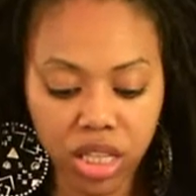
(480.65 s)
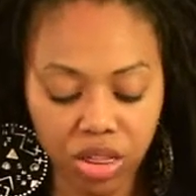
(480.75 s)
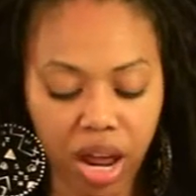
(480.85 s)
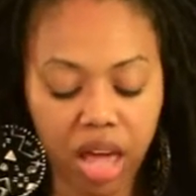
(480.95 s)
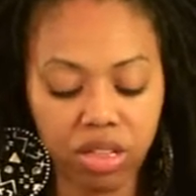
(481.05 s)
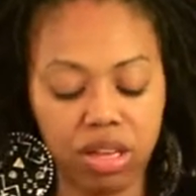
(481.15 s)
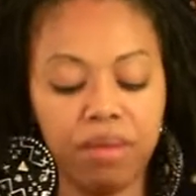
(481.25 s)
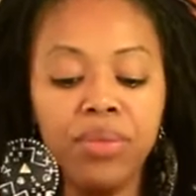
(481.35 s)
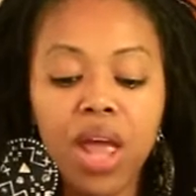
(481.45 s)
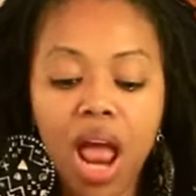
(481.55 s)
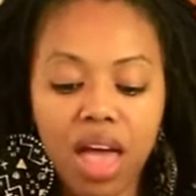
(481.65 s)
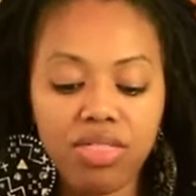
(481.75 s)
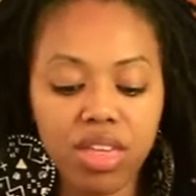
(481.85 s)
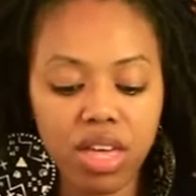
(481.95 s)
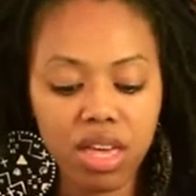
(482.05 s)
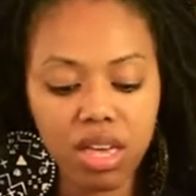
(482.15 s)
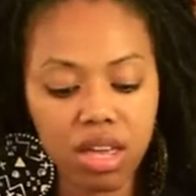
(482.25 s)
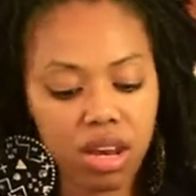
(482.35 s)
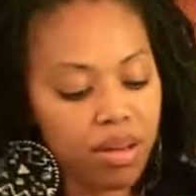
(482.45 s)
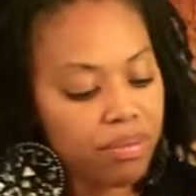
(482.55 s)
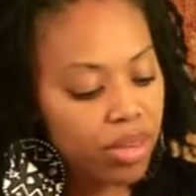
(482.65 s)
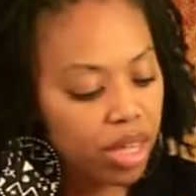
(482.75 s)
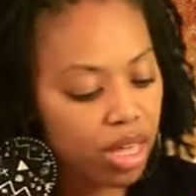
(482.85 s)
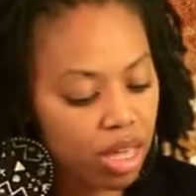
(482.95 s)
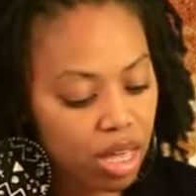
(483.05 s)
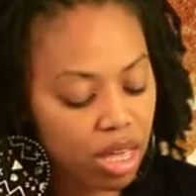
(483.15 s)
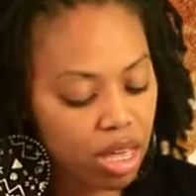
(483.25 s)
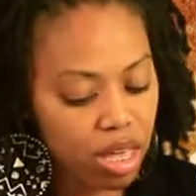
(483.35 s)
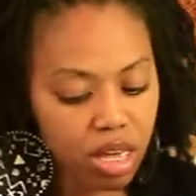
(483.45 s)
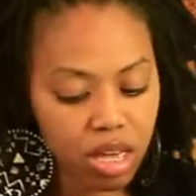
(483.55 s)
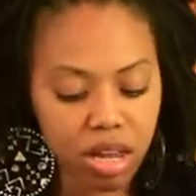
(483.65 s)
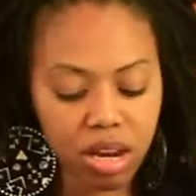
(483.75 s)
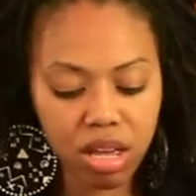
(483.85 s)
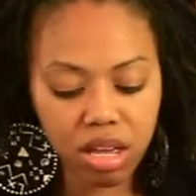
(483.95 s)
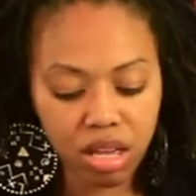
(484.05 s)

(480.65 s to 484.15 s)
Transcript: Southern Africa. And then in